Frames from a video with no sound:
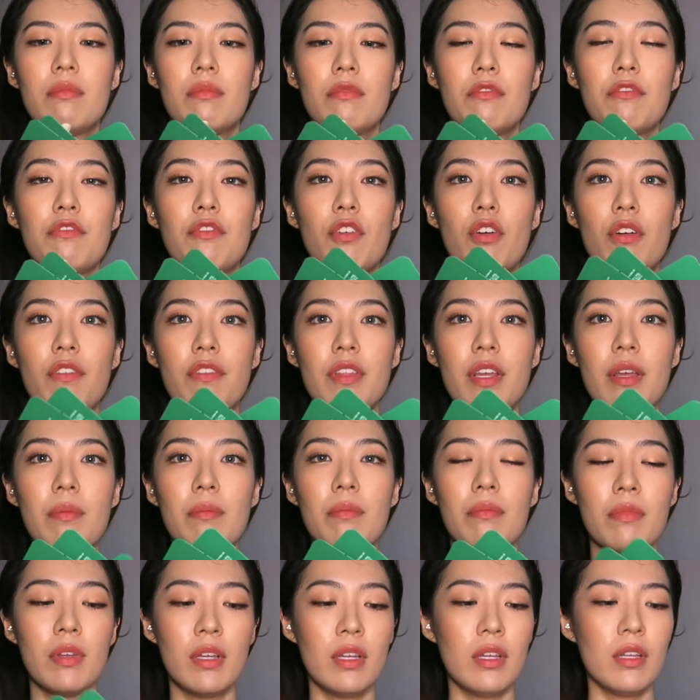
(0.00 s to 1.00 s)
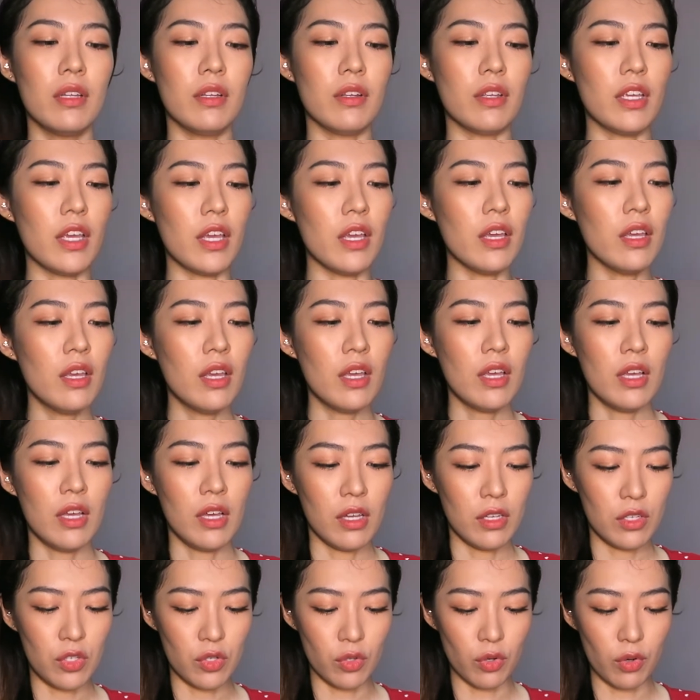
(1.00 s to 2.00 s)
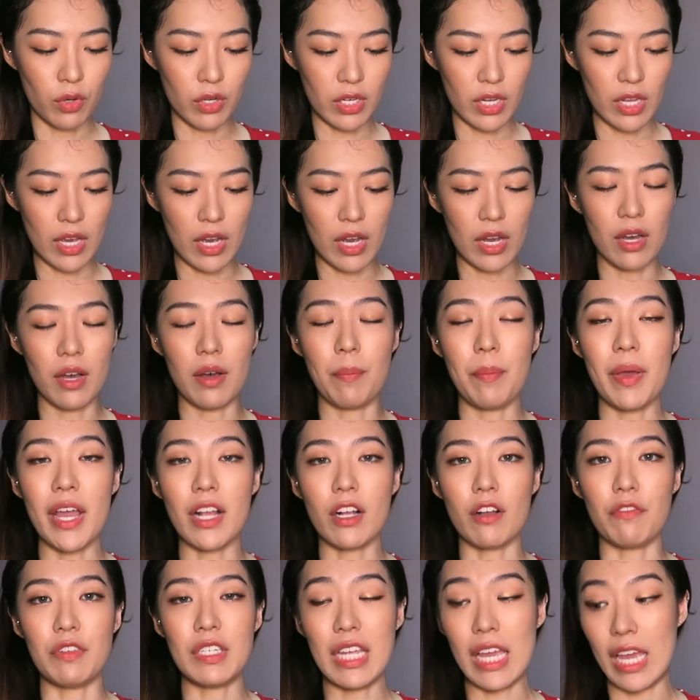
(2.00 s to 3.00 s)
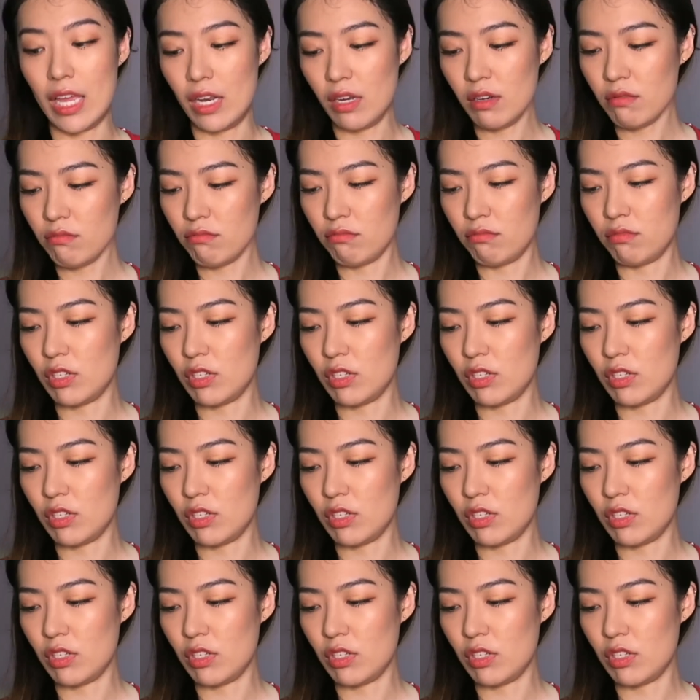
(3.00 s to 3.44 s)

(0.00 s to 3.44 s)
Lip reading: 4 of them. Okay, so yeah, a pack of 10.